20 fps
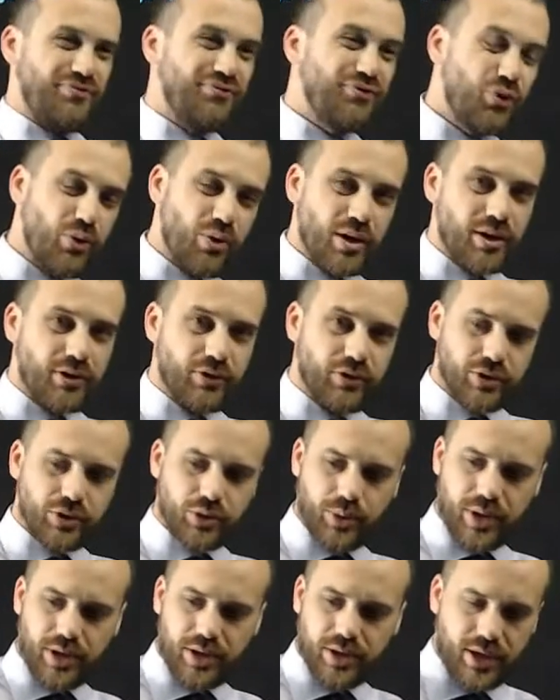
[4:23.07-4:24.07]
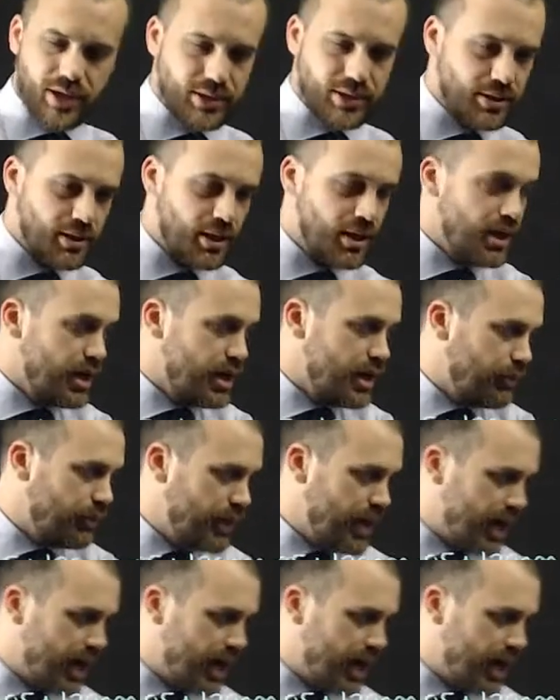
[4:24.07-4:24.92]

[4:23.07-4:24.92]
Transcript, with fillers: 420,000. We